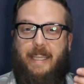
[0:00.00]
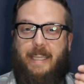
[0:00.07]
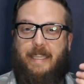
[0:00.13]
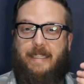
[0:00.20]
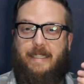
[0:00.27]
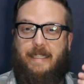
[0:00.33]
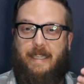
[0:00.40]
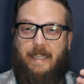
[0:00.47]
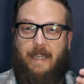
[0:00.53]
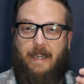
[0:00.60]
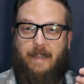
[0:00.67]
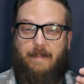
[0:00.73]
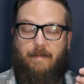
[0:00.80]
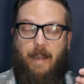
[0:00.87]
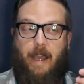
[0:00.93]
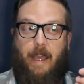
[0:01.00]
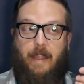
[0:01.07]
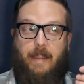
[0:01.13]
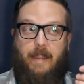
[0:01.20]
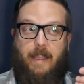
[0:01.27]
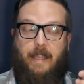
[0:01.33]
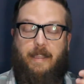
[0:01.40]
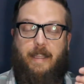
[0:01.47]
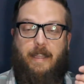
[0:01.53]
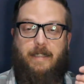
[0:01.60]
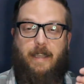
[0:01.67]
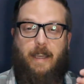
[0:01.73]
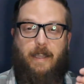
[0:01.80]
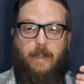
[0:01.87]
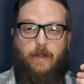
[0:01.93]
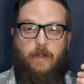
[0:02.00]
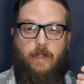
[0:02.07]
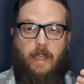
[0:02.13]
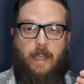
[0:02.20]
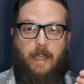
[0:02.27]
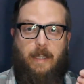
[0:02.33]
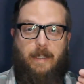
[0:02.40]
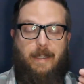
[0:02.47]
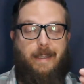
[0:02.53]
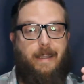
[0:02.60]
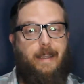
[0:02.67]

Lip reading: y Cia. I think that's how you say it.